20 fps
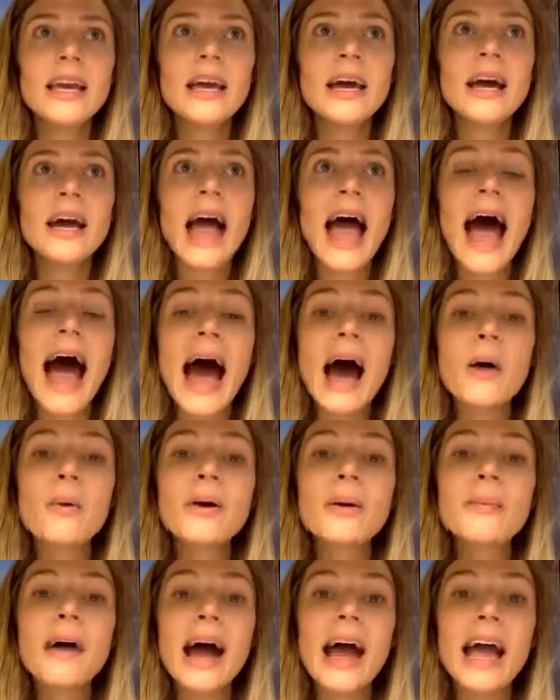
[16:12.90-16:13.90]
how
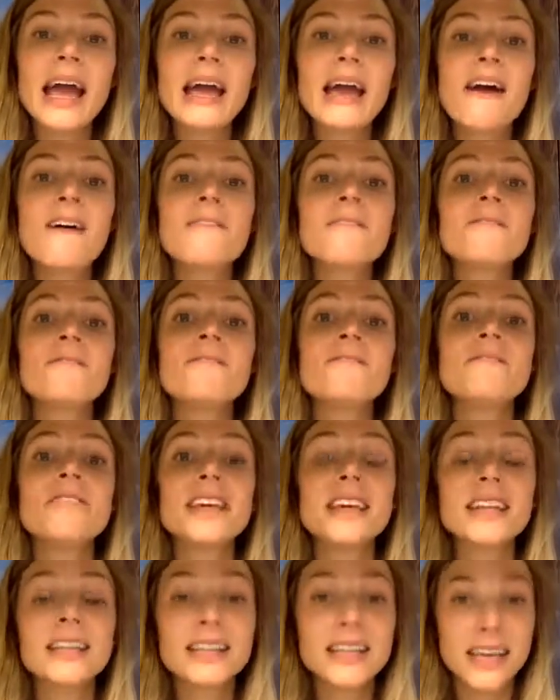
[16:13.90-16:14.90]
am I
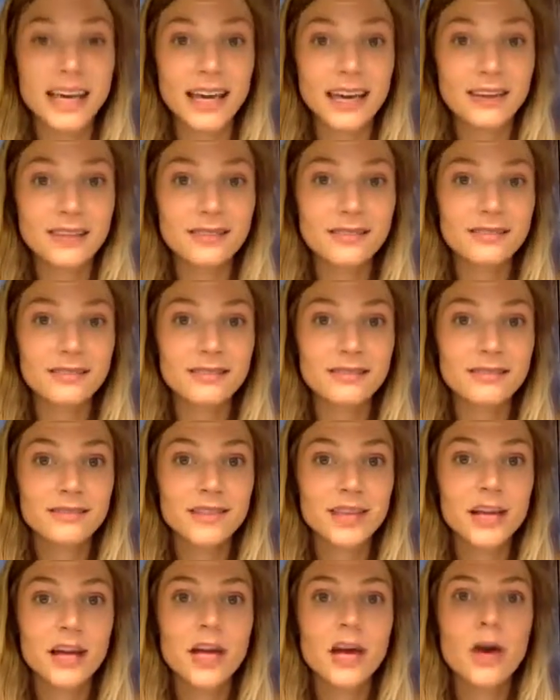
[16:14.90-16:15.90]
feeling?
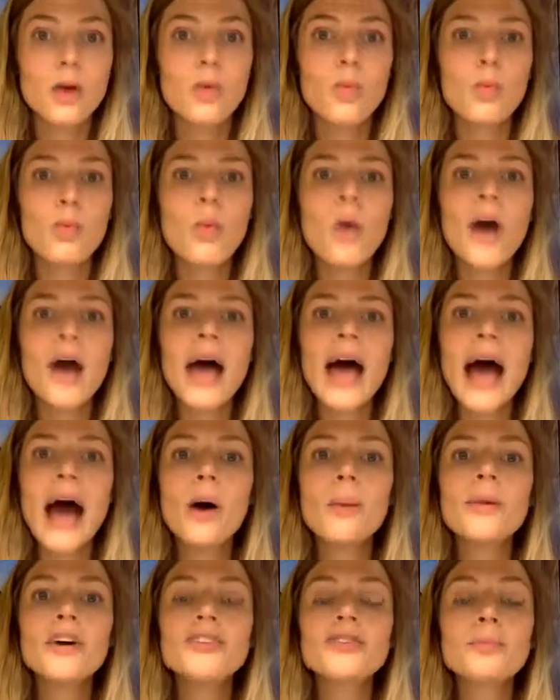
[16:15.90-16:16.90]

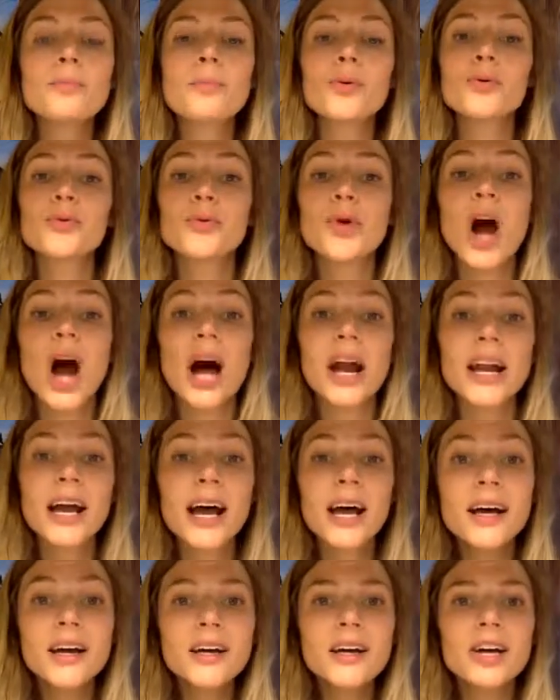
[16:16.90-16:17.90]
How much
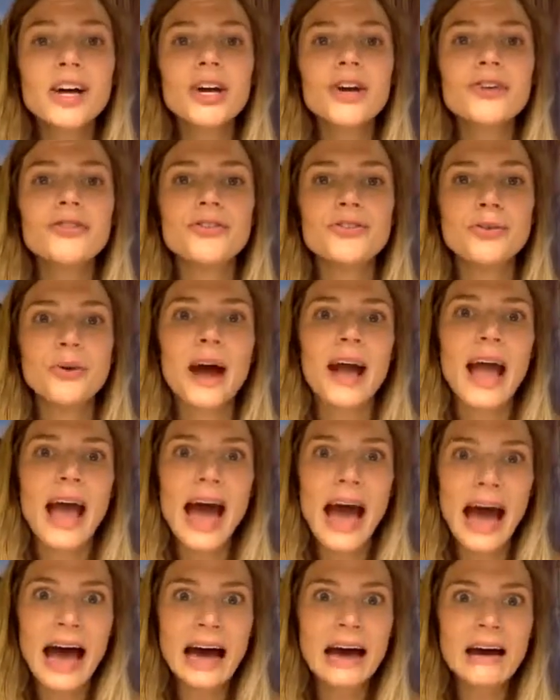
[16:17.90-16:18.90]
prana do I
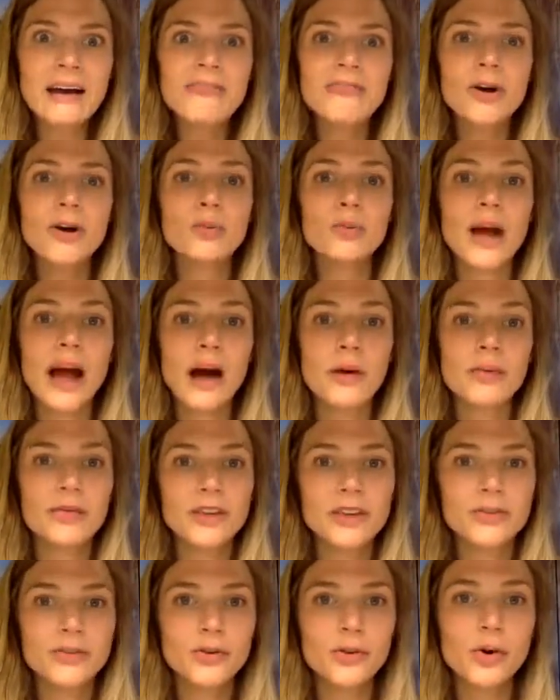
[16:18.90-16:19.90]
have around
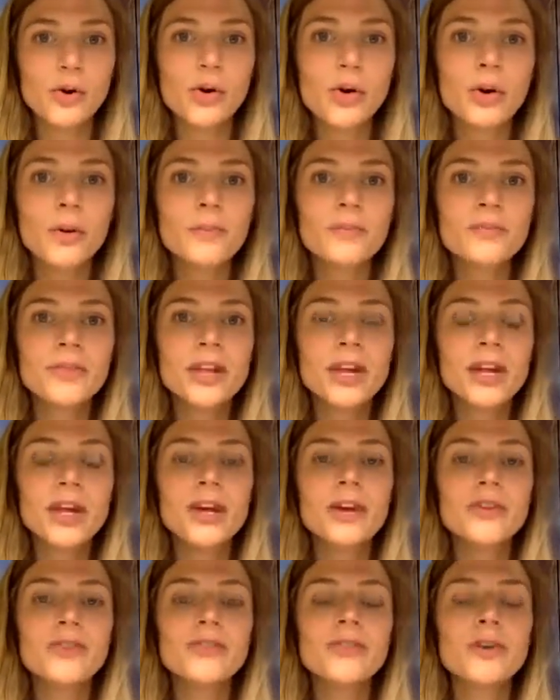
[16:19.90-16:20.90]
this goal?
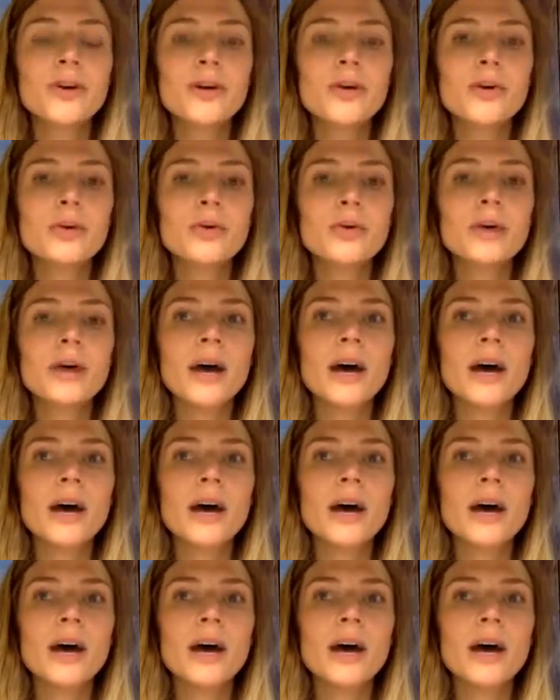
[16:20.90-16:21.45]
So